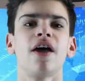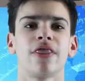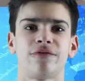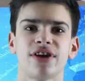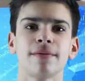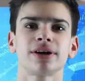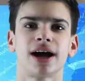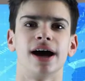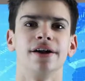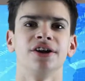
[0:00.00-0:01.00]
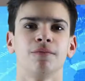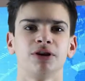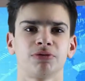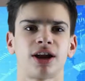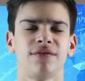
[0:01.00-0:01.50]
The Famicom
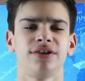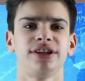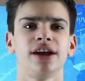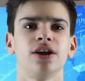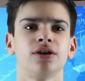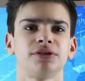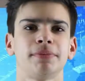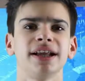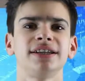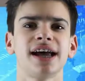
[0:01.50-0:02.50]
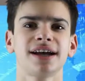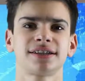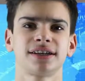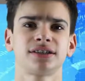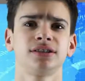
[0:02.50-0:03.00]
was one of Nintendo's many
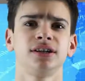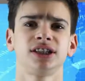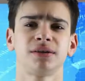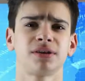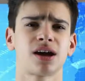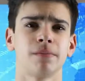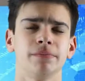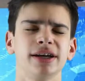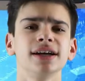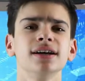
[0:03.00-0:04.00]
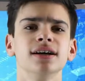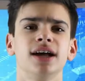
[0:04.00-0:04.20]
tactics to become big